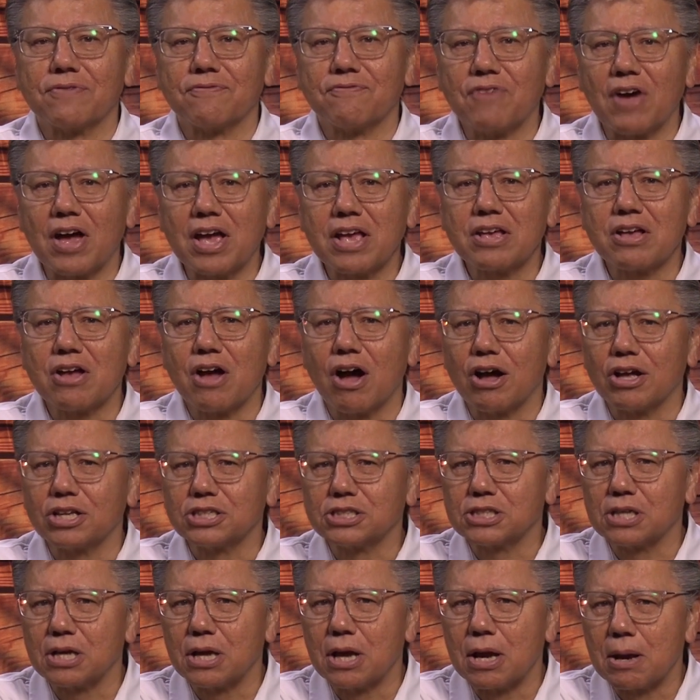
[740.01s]
and find
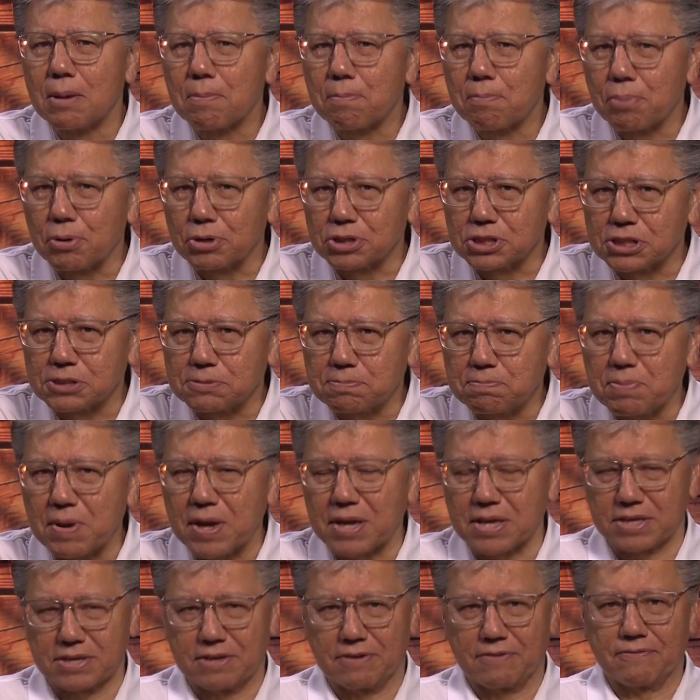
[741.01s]
God's
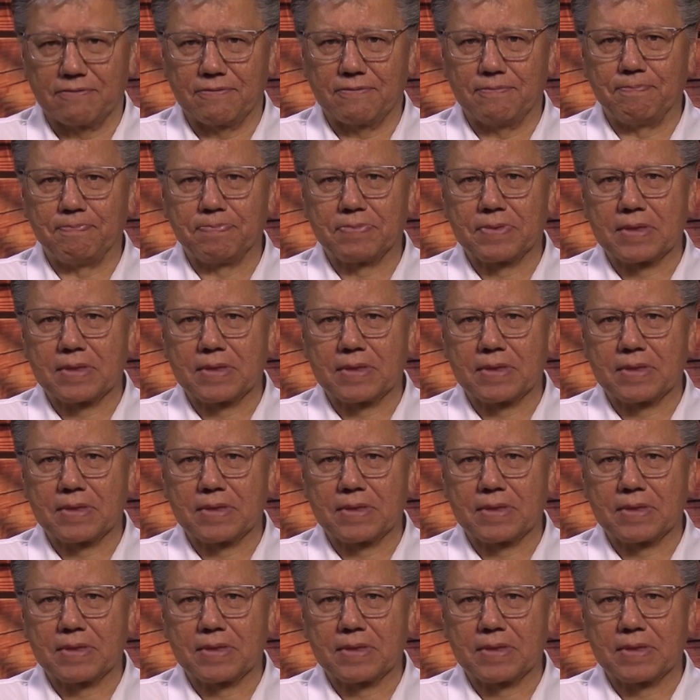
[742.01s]
perspective.